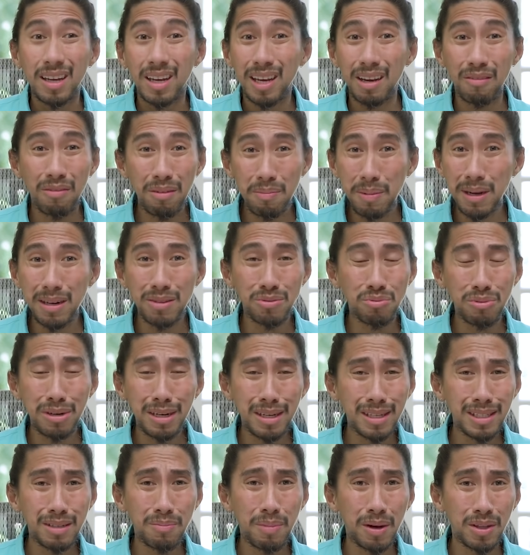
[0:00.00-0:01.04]
Everybody's
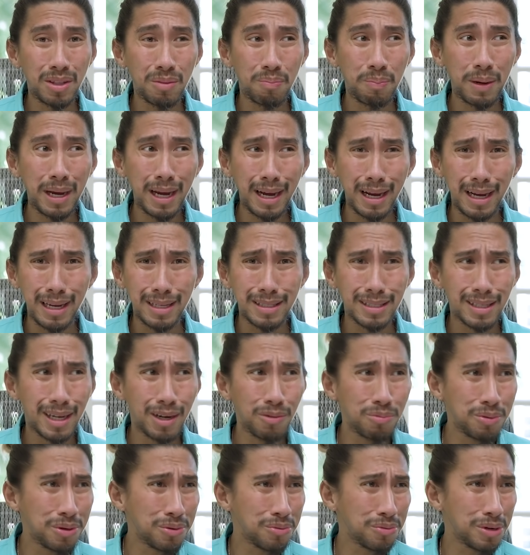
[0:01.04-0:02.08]
reading is about the past.
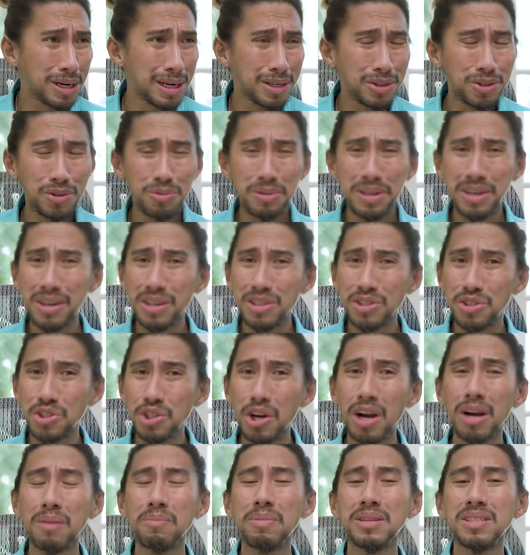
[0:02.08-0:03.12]
Are we really doing our
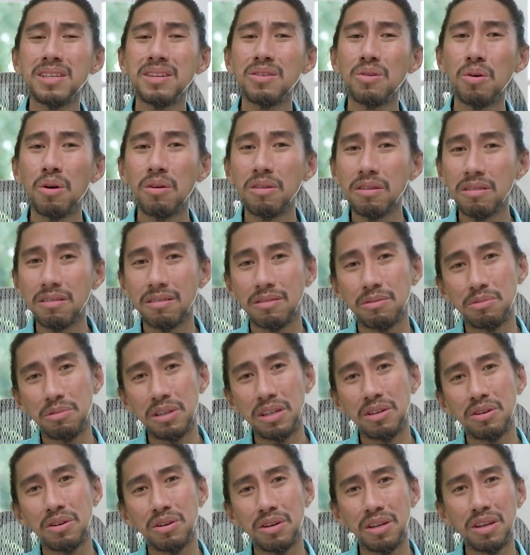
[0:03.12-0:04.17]
job as an oracle
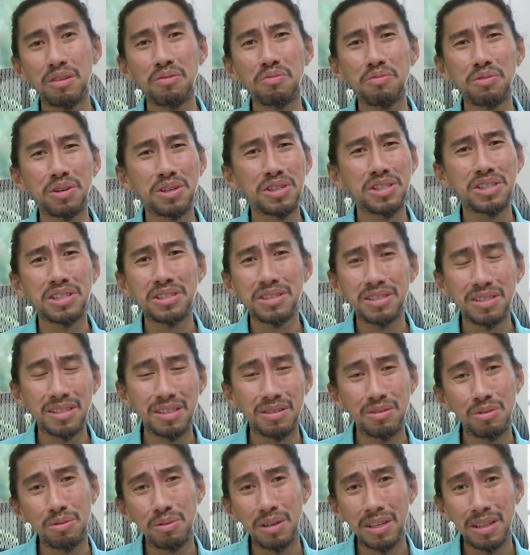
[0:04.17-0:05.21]
reader if we're
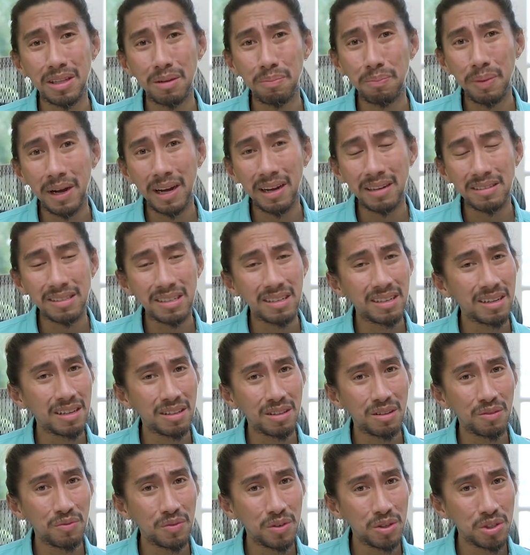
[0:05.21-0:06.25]
just doing the past and
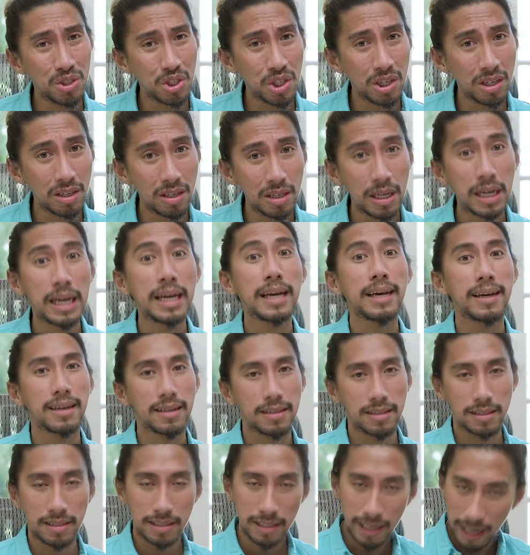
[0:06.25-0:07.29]
not the future?
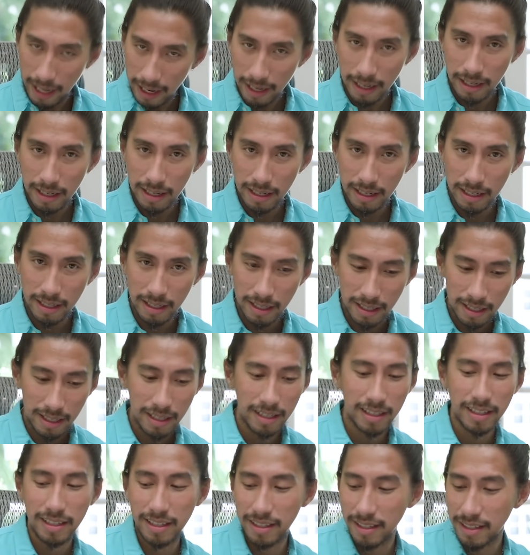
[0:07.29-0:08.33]
Exactly.
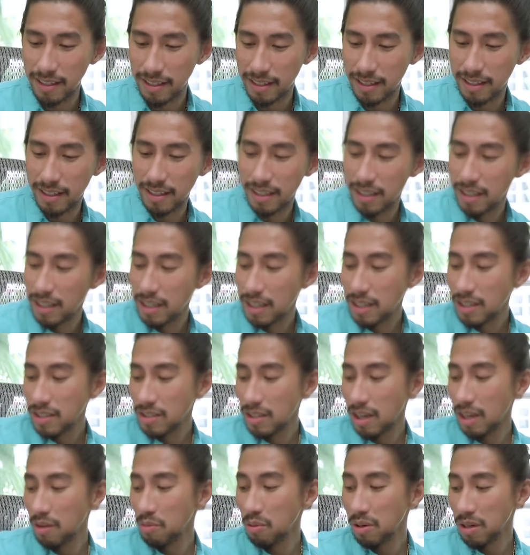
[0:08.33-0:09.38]
Okay.
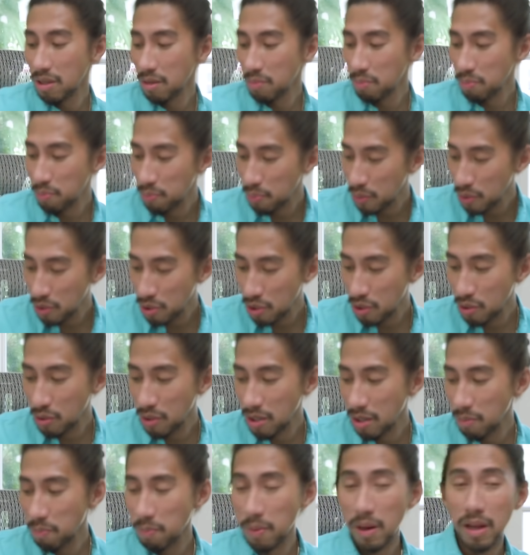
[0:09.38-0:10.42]
So I want to put you
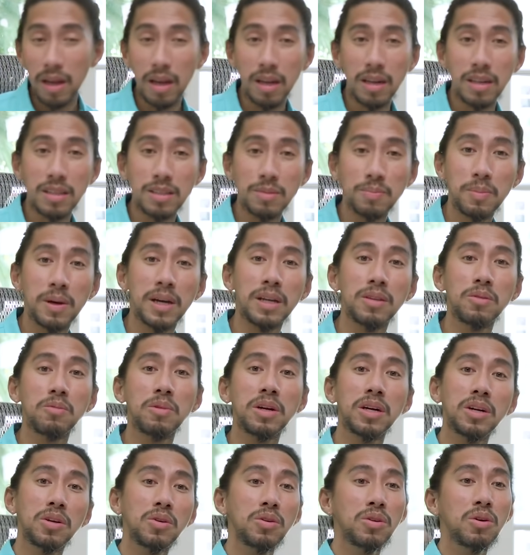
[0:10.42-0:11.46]
in a pl- in a spot
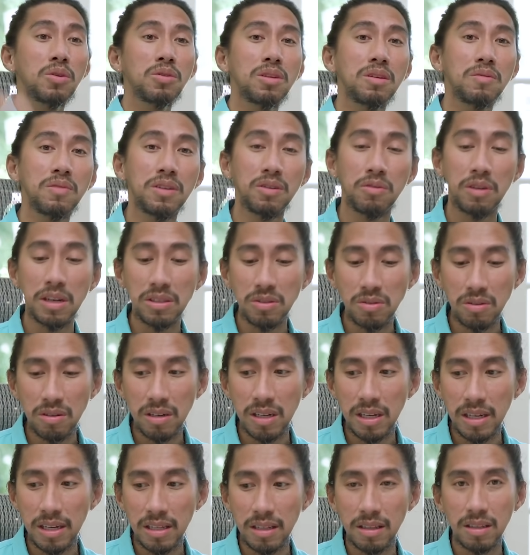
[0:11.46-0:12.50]
where you don't even
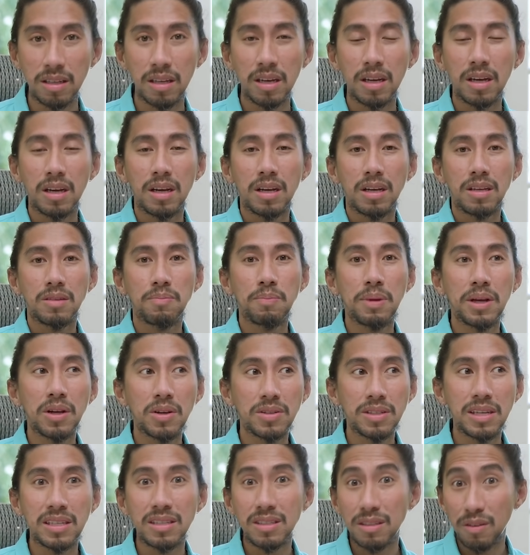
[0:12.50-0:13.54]
resonate
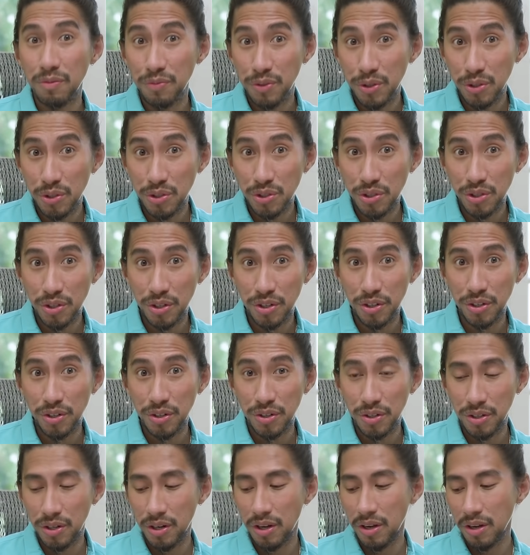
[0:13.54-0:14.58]
because that's the future.
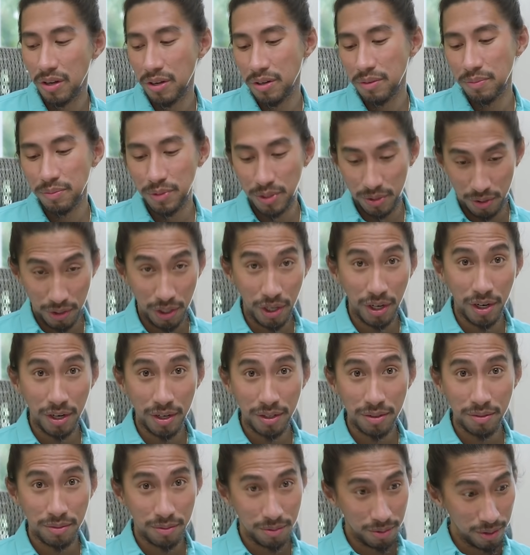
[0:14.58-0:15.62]
Okay? Okay?
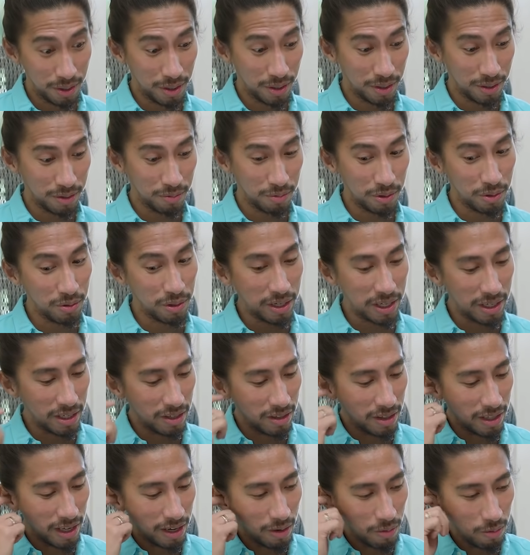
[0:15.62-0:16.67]
Okay? We're ready
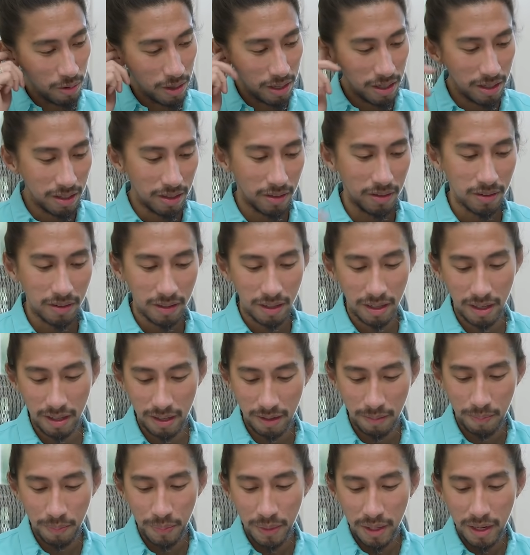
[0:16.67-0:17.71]
on that one?
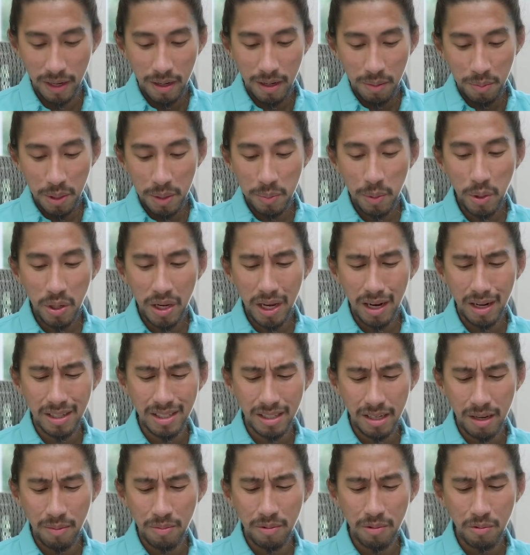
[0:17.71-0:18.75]
Okay. People get
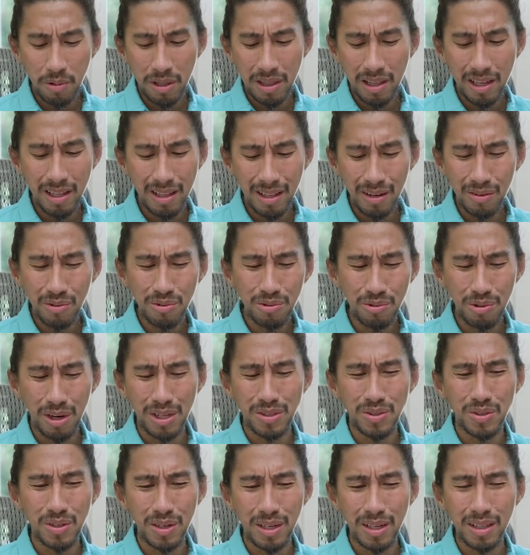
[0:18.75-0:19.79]
upset when they don't
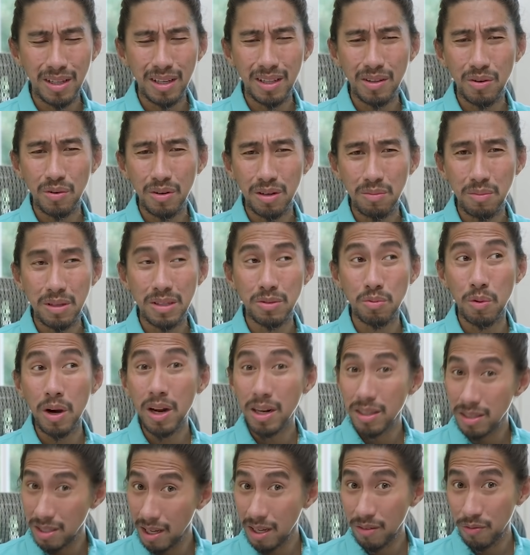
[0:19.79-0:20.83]
resonate. It only means one,
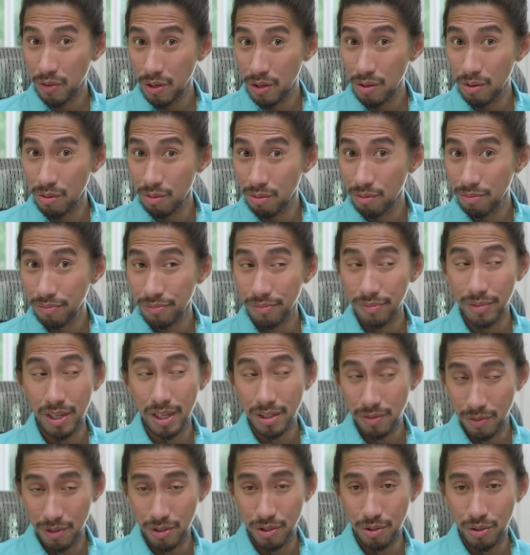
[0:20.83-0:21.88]
it's not for you,
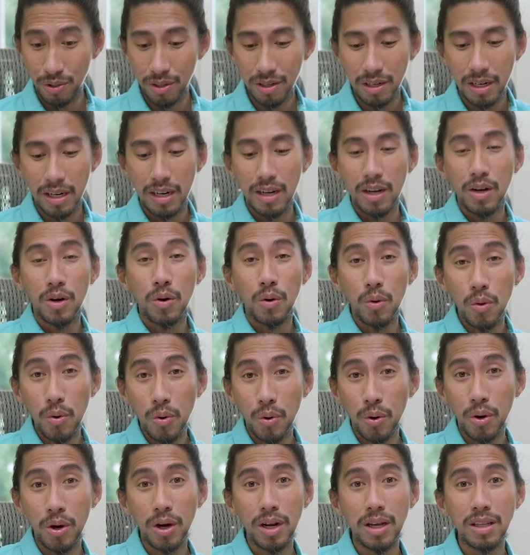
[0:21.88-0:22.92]
that's for sure.
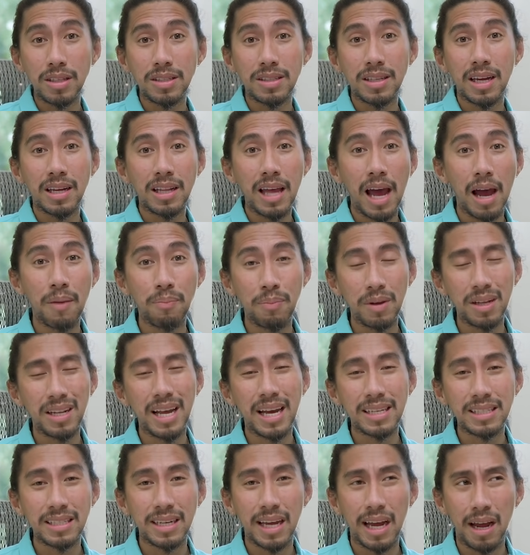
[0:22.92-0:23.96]
Or it's not hap- it
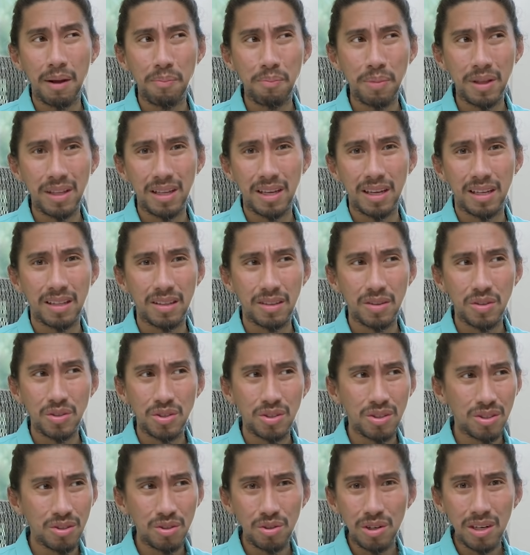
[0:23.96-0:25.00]
hasn't happened yet because
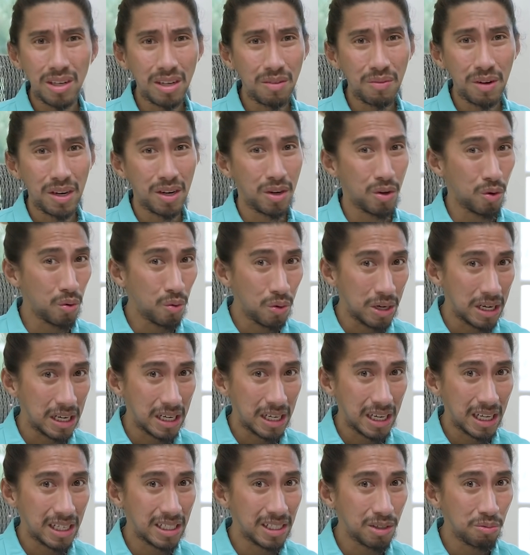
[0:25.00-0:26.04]
you shouldn't even know
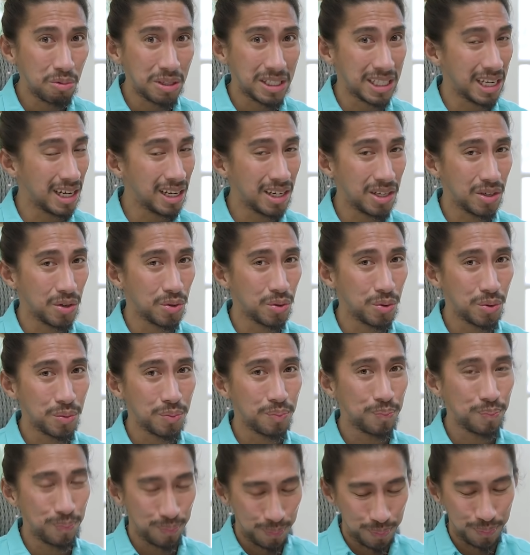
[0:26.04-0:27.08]
it until we tell you.
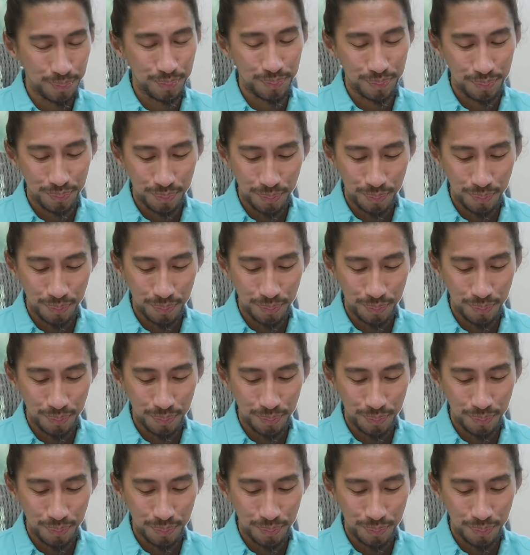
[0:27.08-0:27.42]
Hmm.